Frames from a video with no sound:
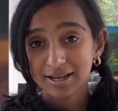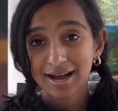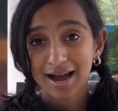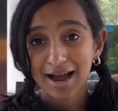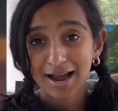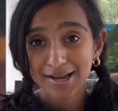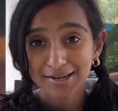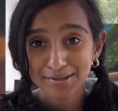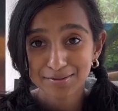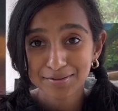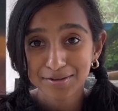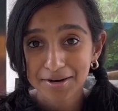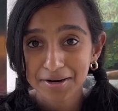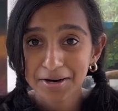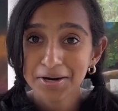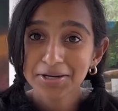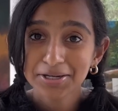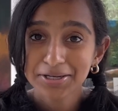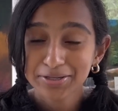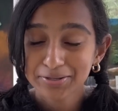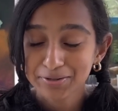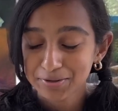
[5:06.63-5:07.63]
I don't know how
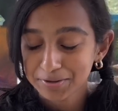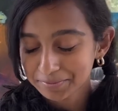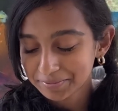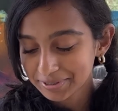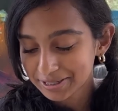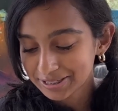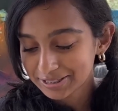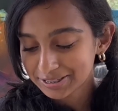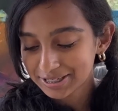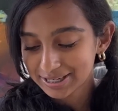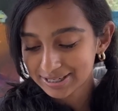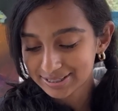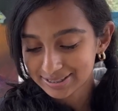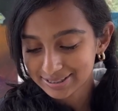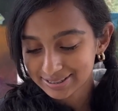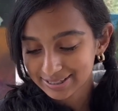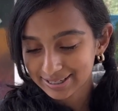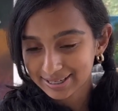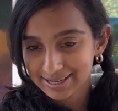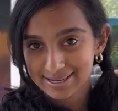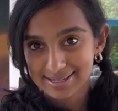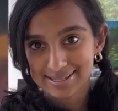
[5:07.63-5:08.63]
to incorporate chants.
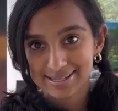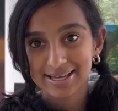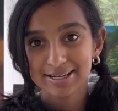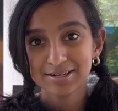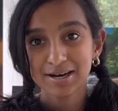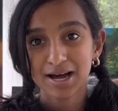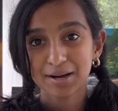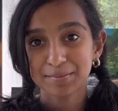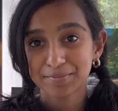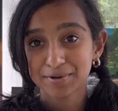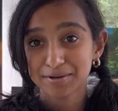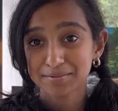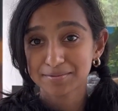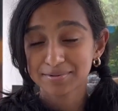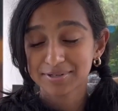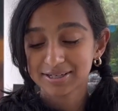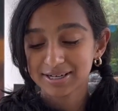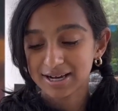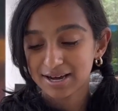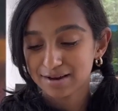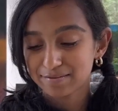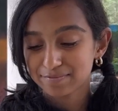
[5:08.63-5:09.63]
Like I said, I'm probably
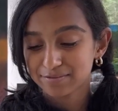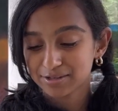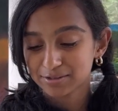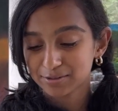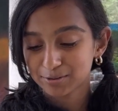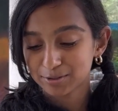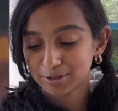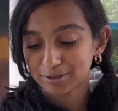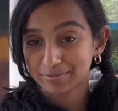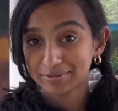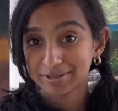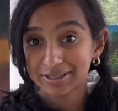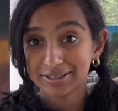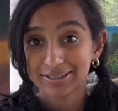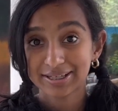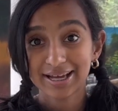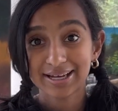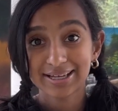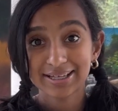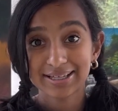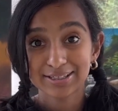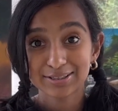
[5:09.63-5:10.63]
gonna have to incorporate
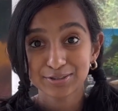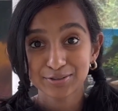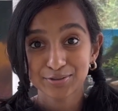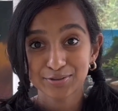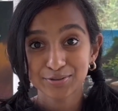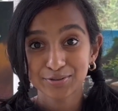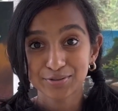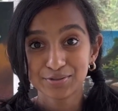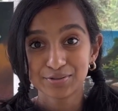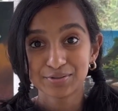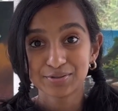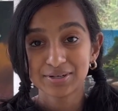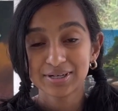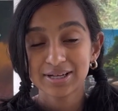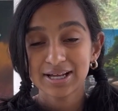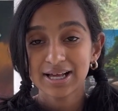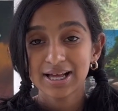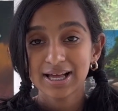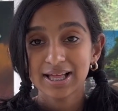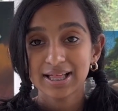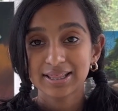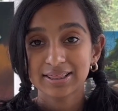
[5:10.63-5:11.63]
that into
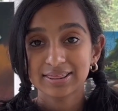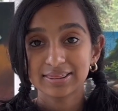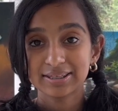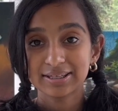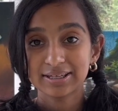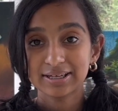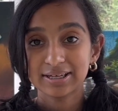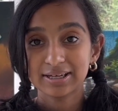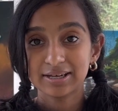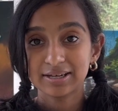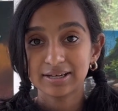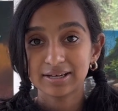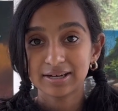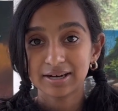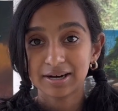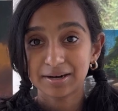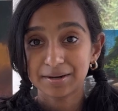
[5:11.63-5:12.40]
the